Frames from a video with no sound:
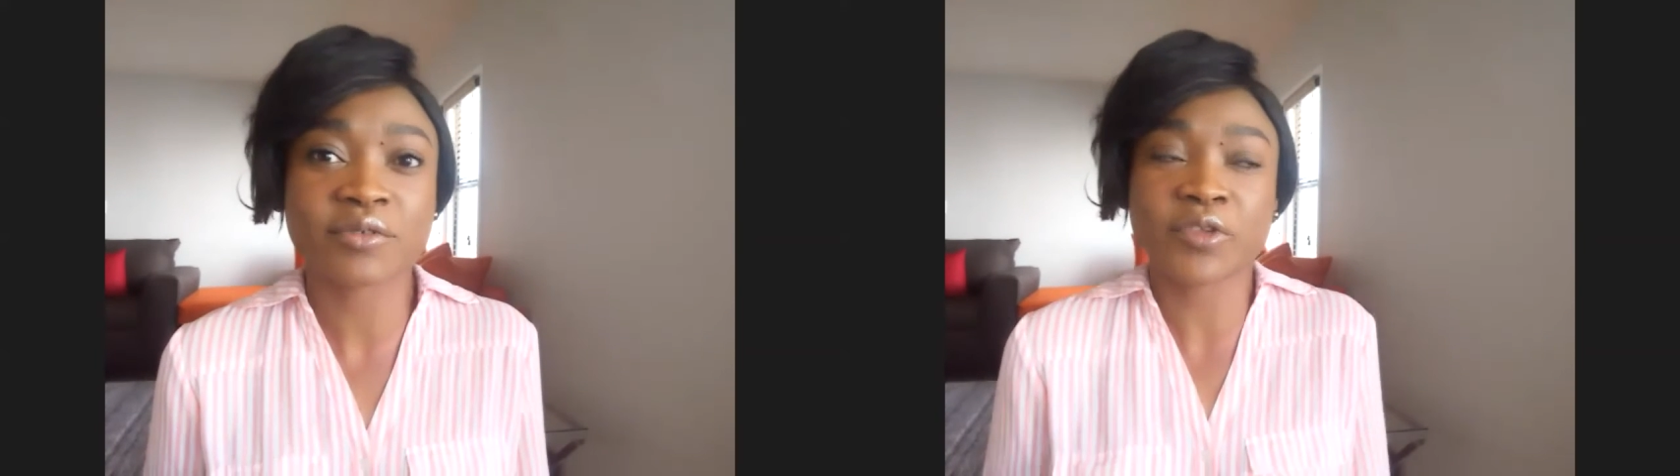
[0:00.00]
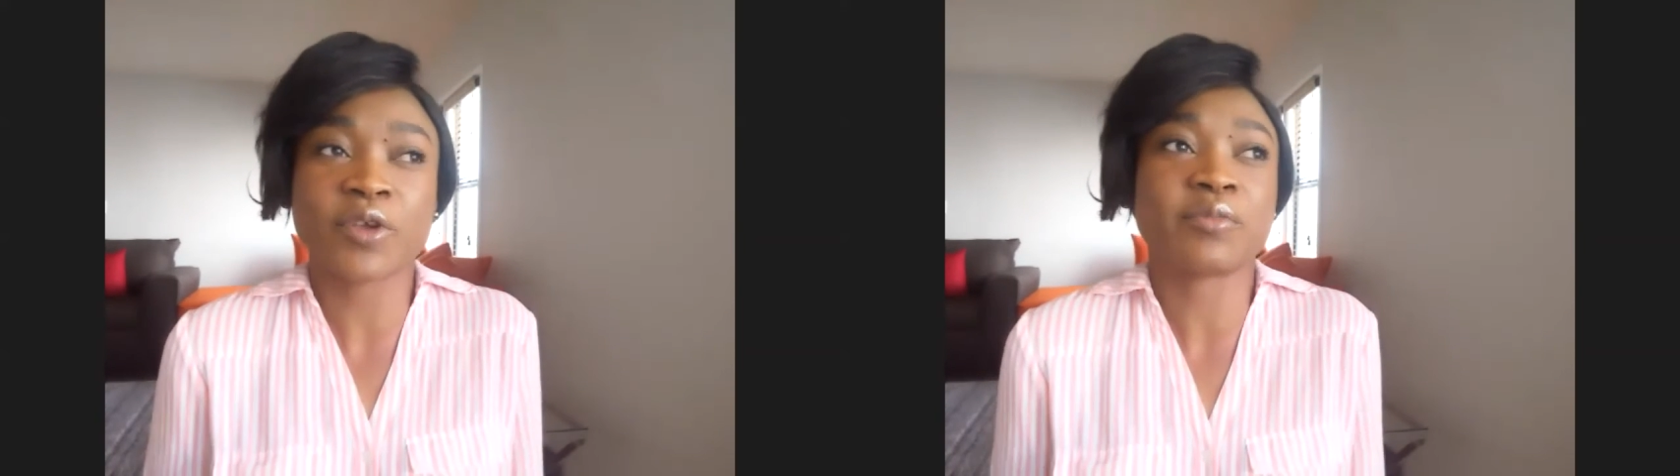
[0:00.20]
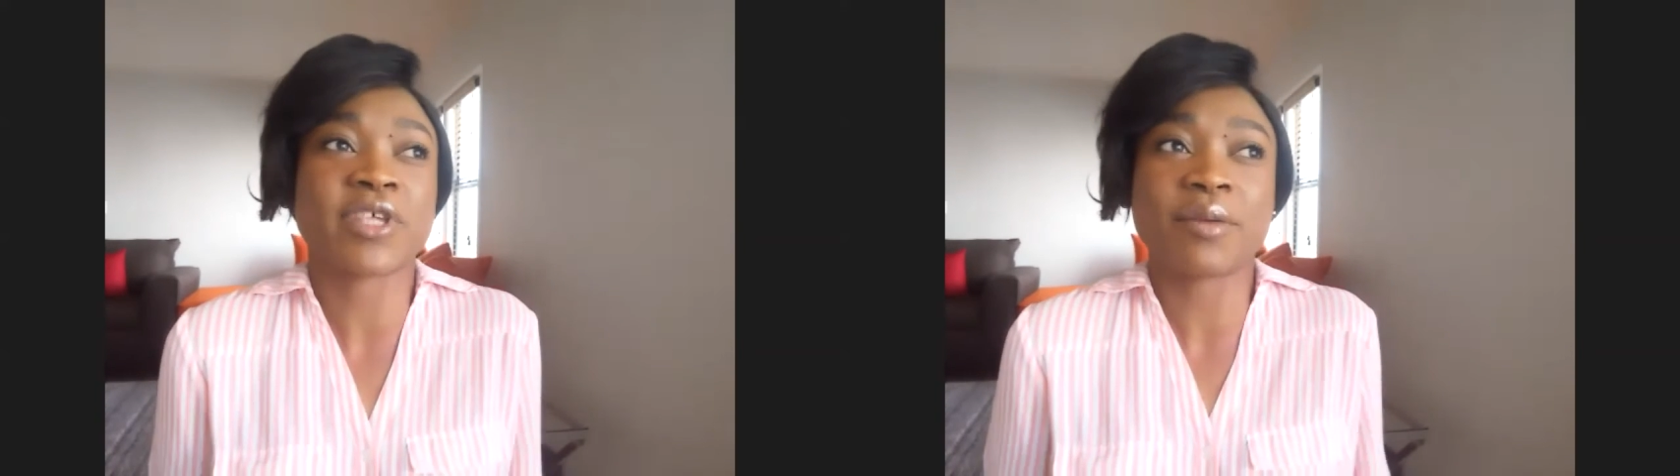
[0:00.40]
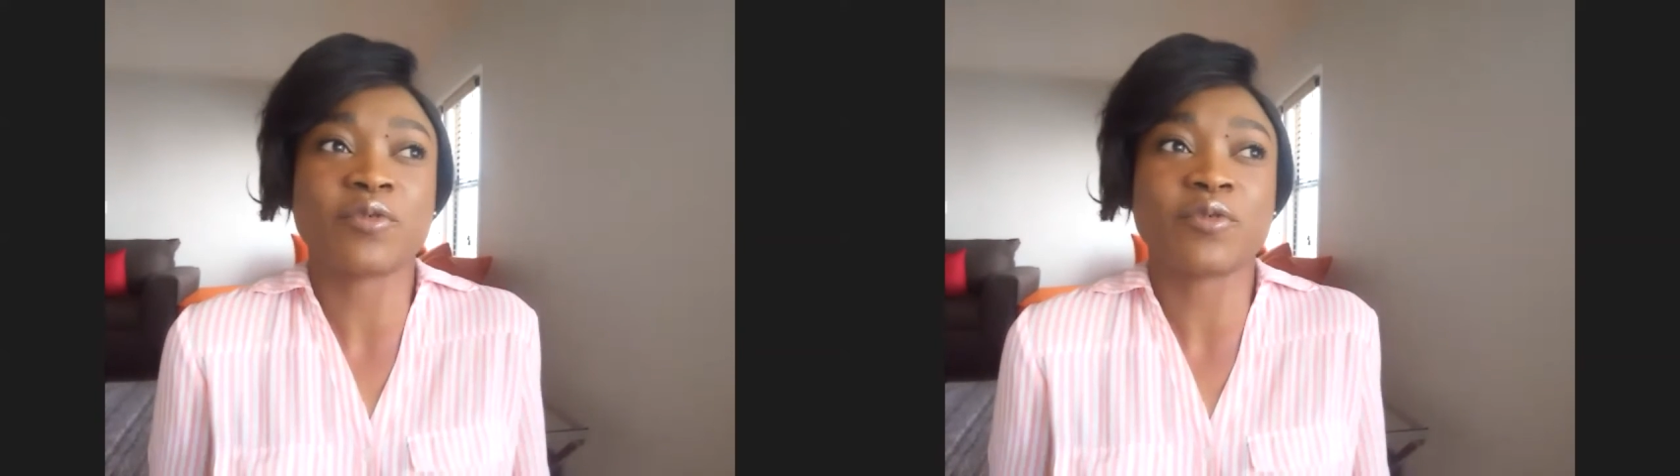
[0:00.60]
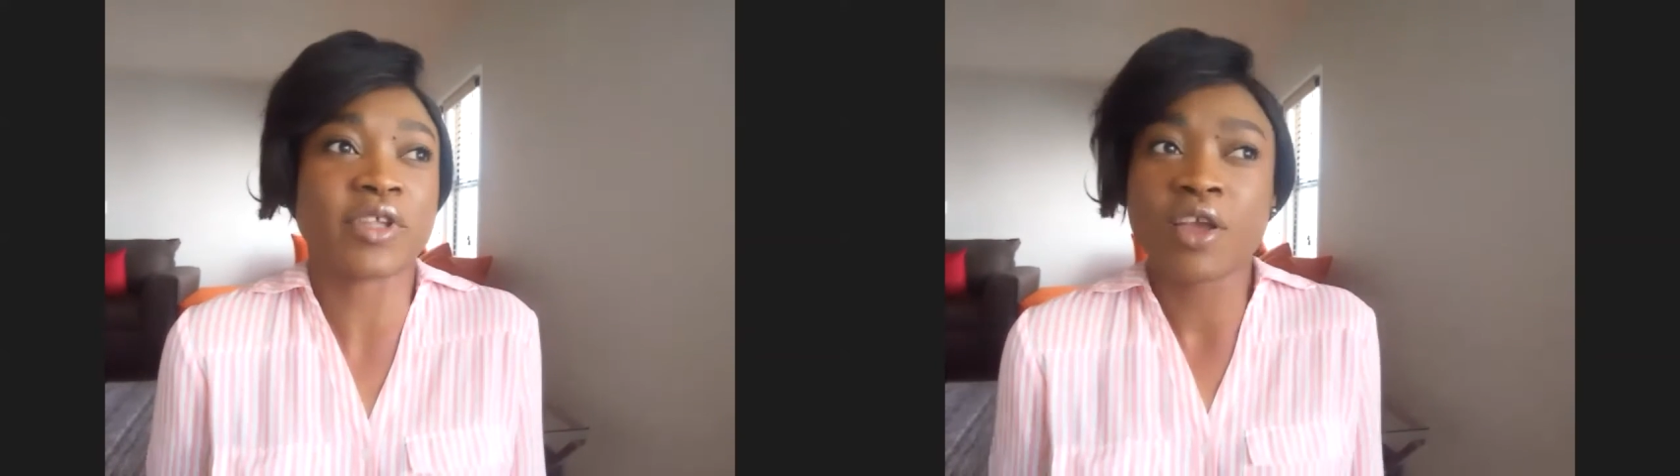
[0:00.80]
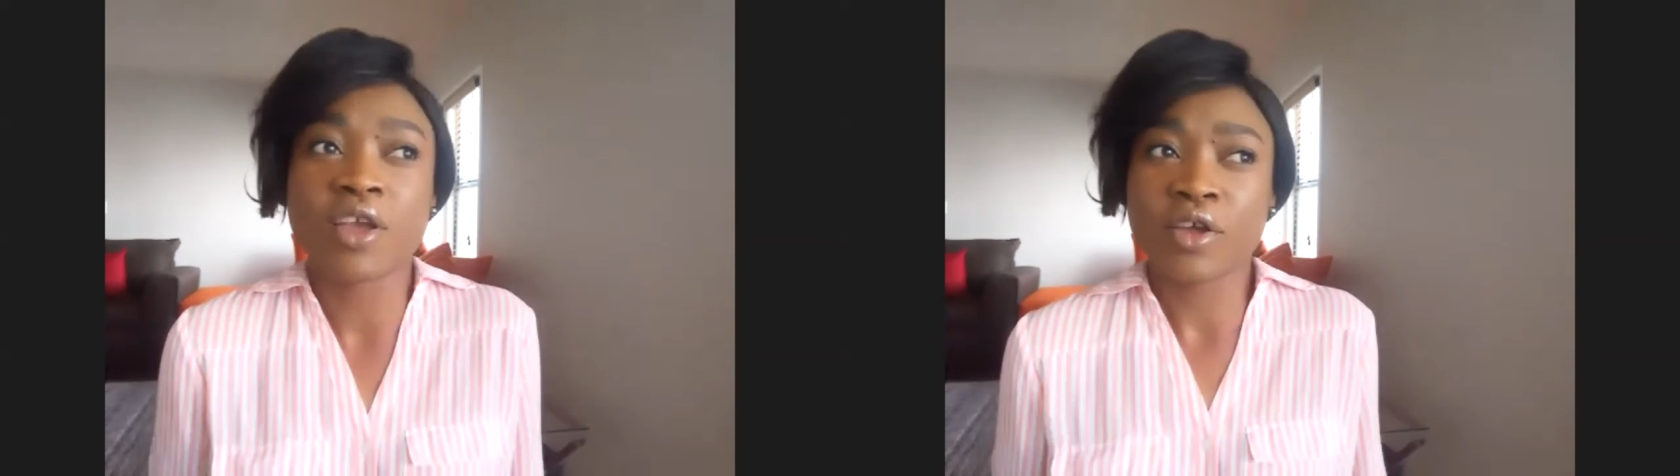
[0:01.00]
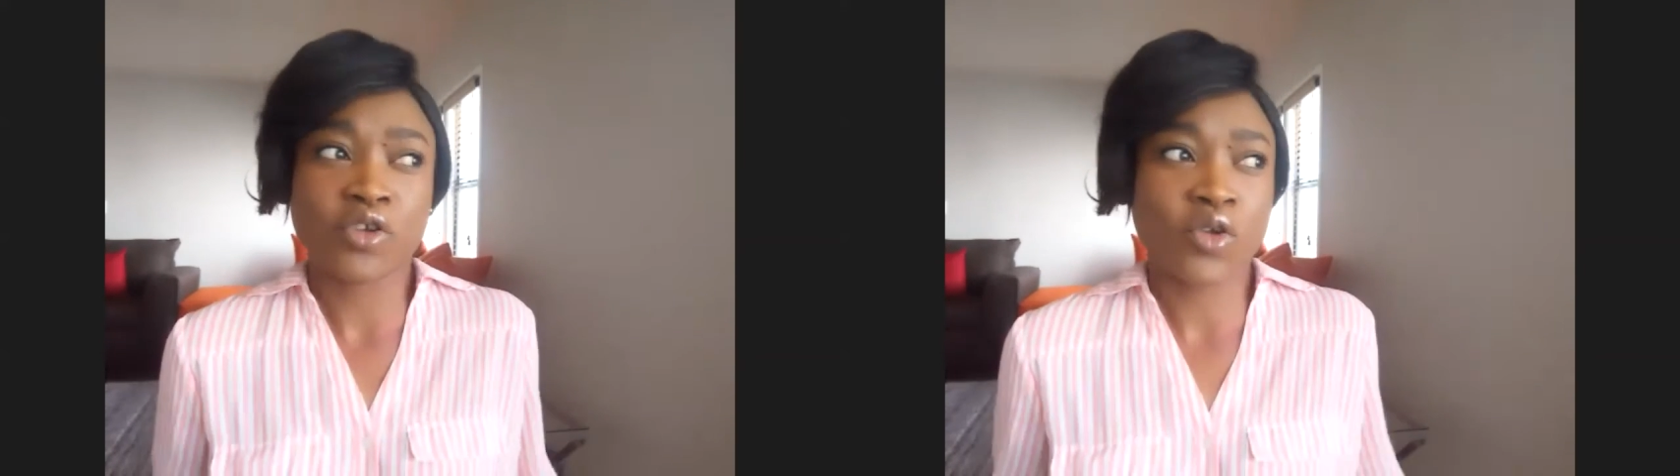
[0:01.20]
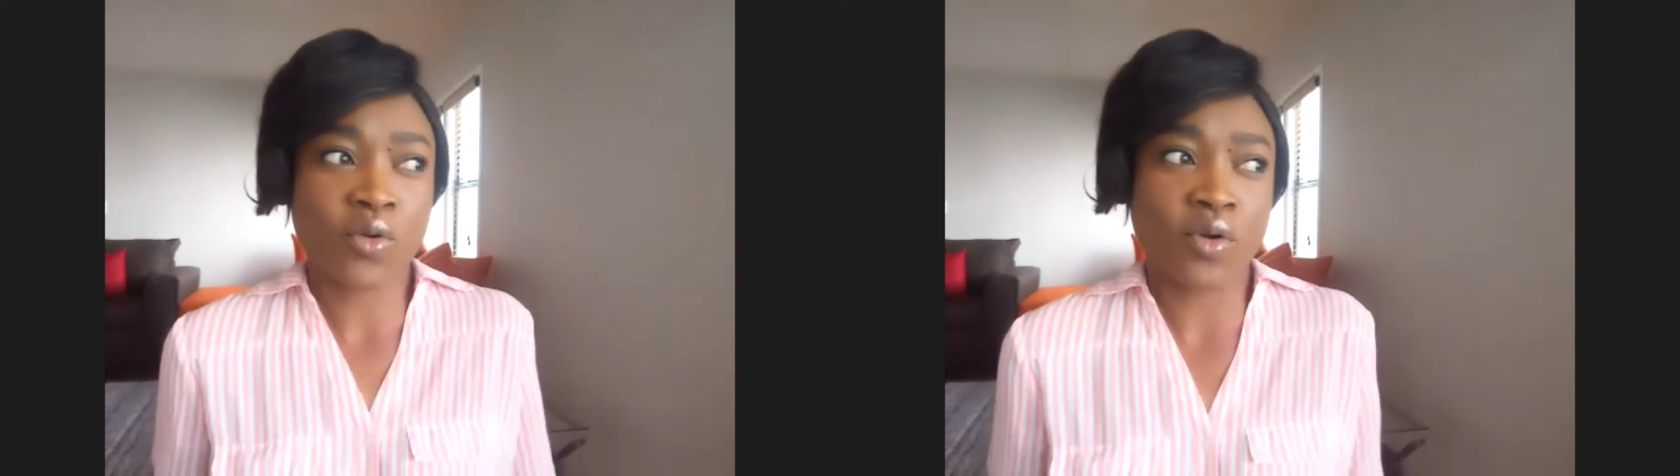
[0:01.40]
Sometimes we're like,
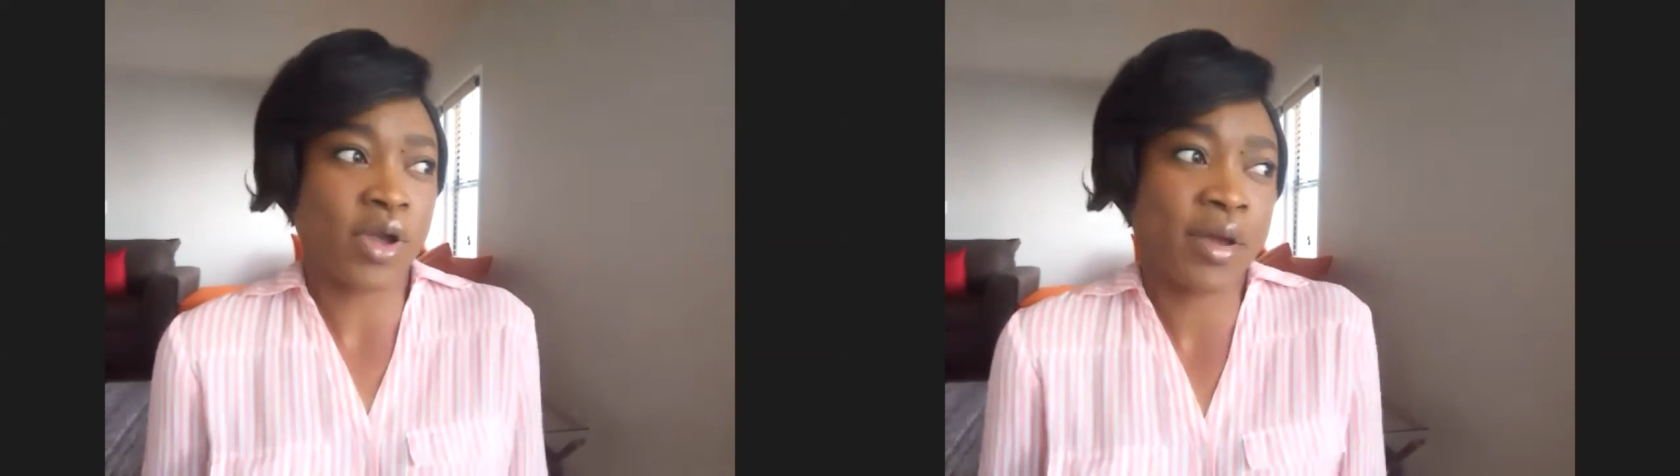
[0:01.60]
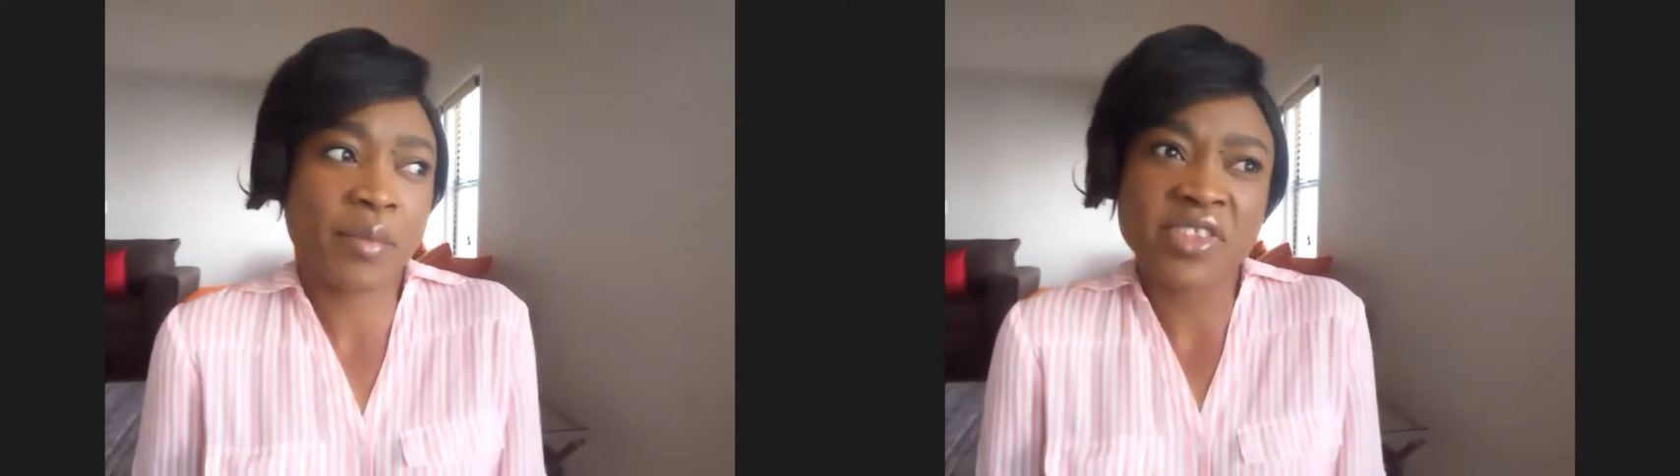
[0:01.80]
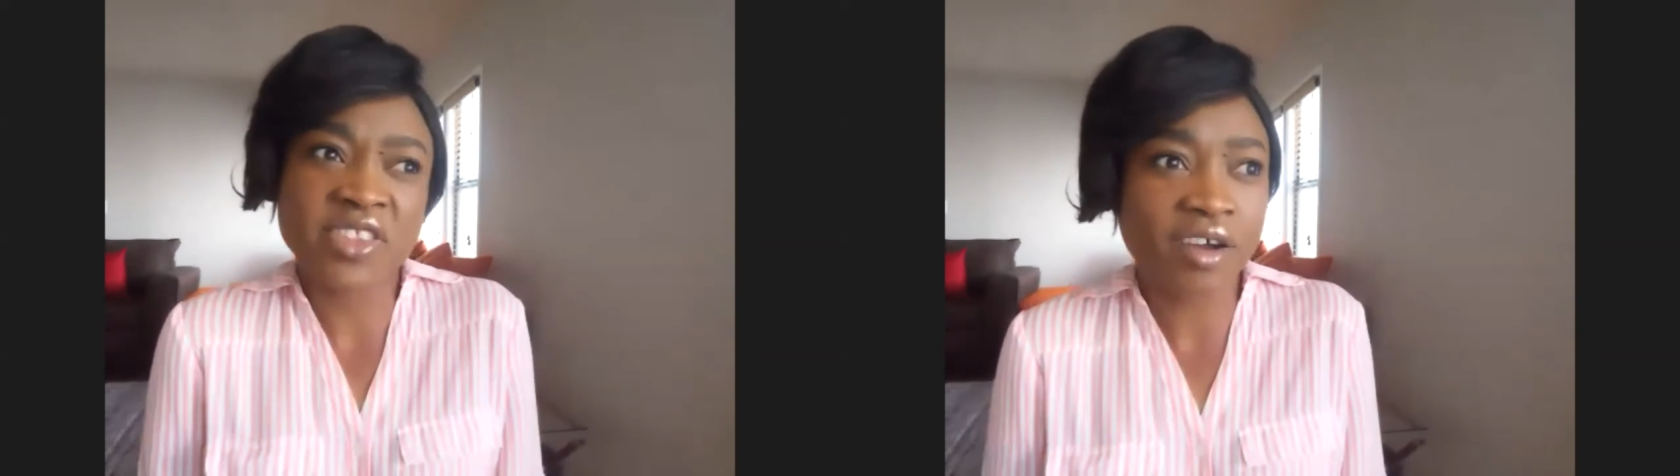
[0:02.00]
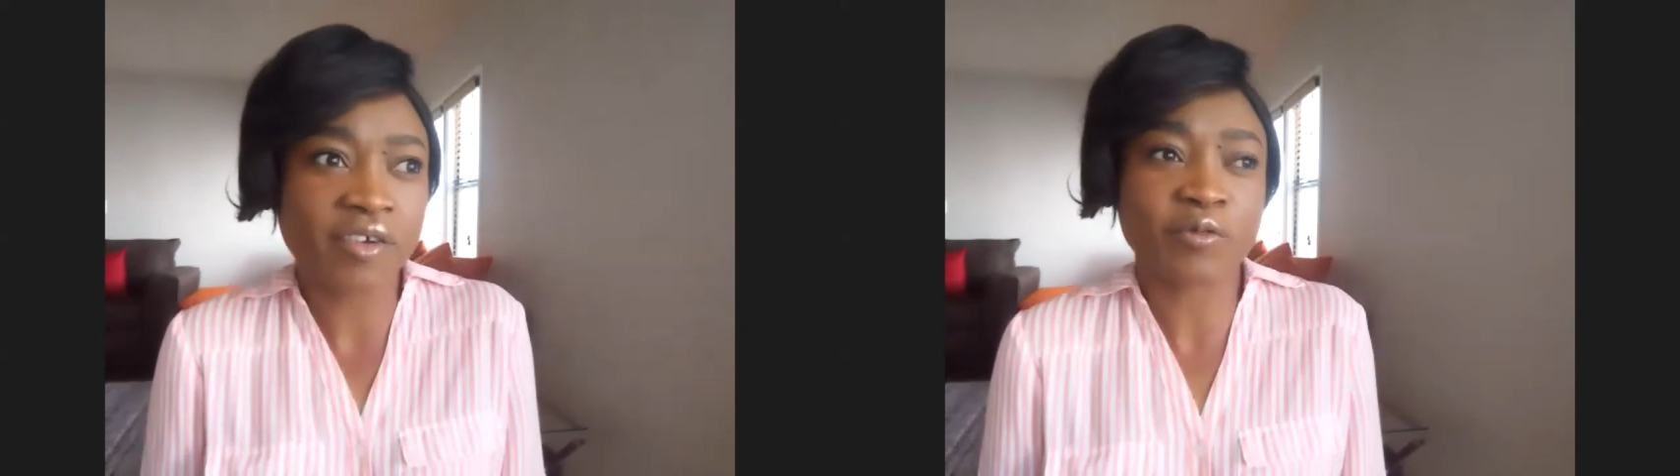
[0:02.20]
no, I'm enough.